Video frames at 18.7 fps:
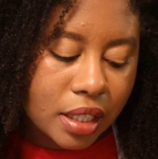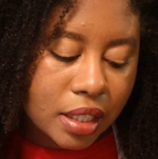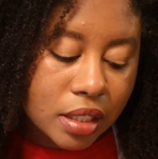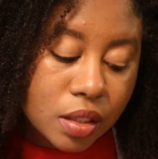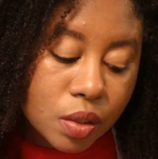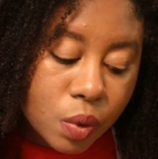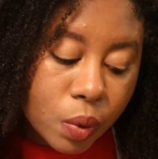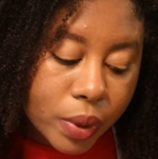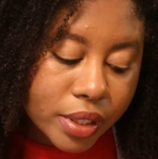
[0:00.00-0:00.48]

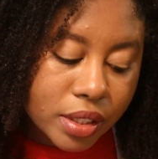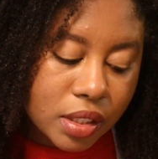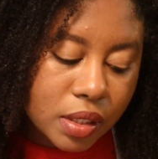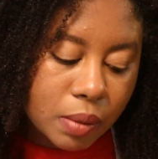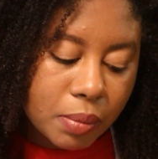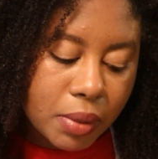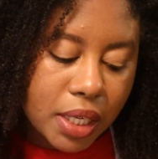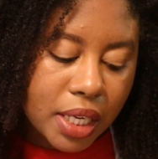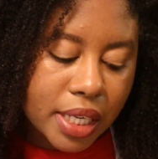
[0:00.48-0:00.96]
is going
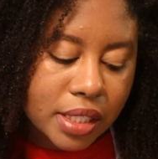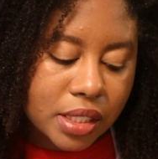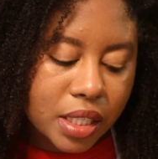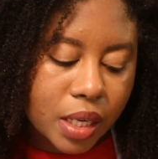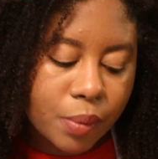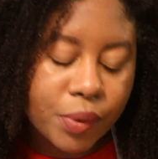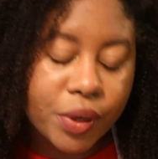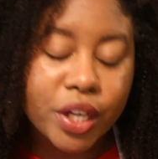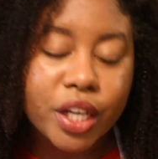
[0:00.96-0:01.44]
to be
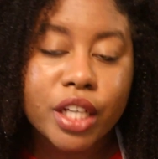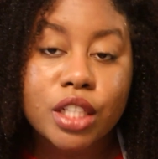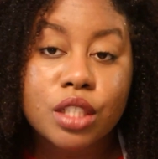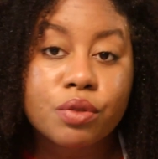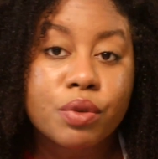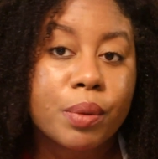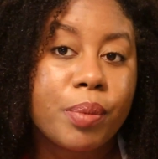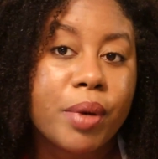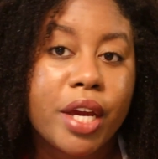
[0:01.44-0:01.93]

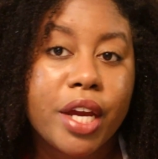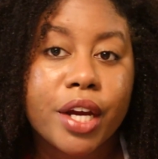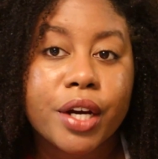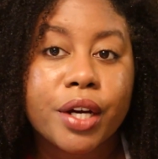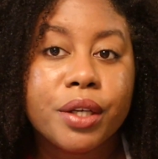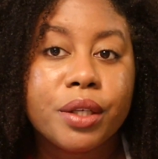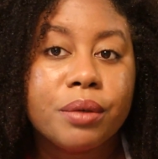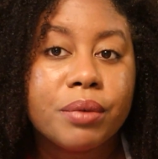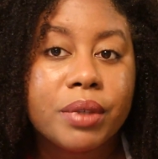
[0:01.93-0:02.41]
anti-breakage
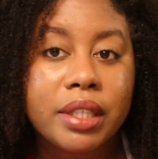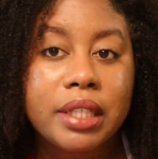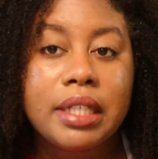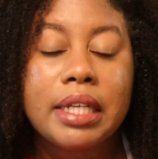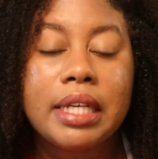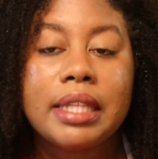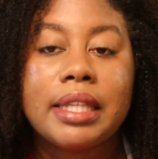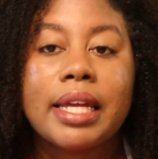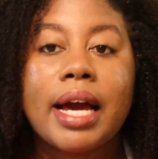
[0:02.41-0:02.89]
repair, you really
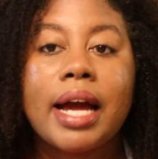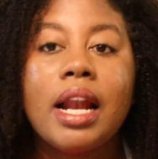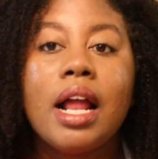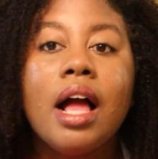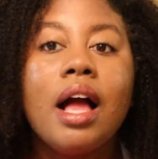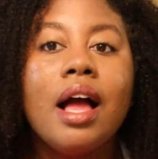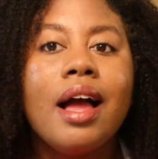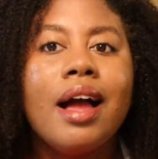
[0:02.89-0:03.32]
need that,